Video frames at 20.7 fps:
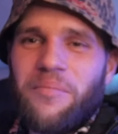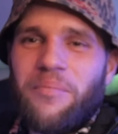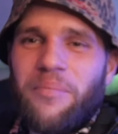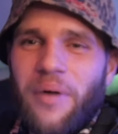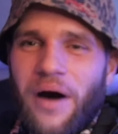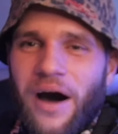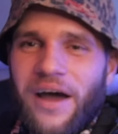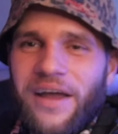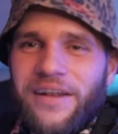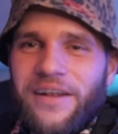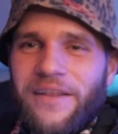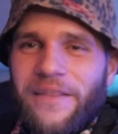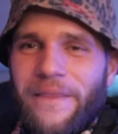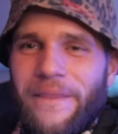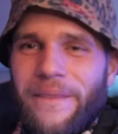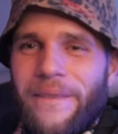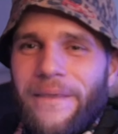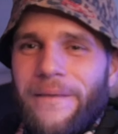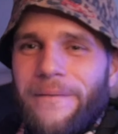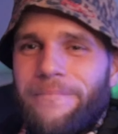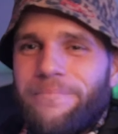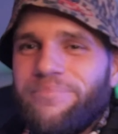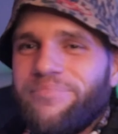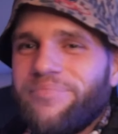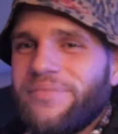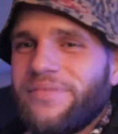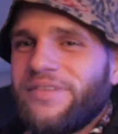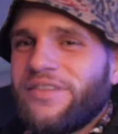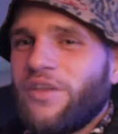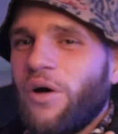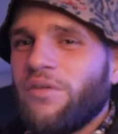but
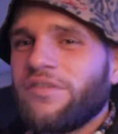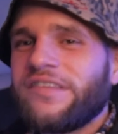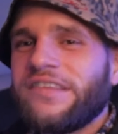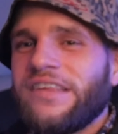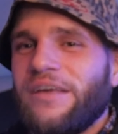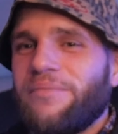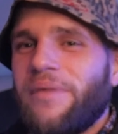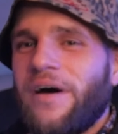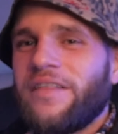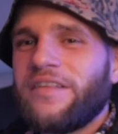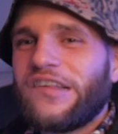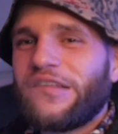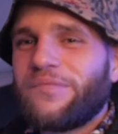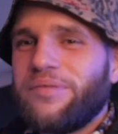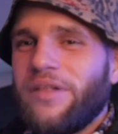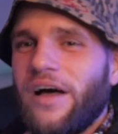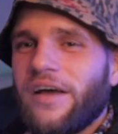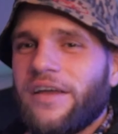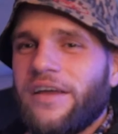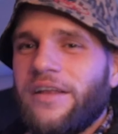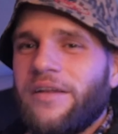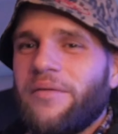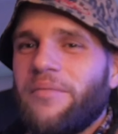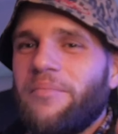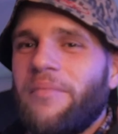don't sleep on this plugin.